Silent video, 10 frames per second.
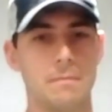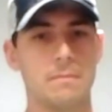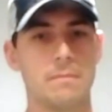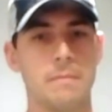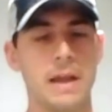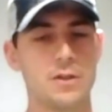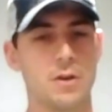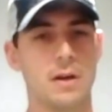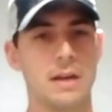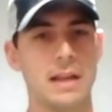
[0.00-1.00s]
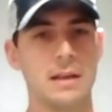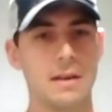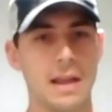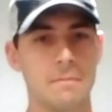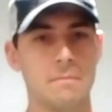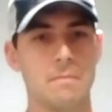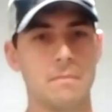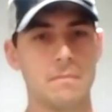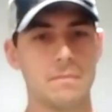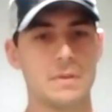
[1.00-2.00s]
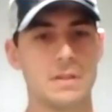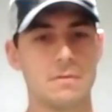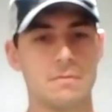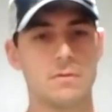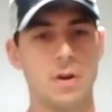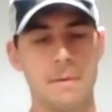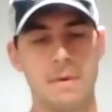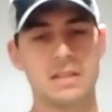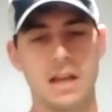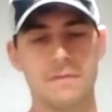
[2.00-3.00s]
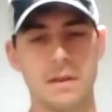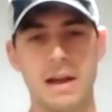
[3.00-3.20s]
make sure and train myself that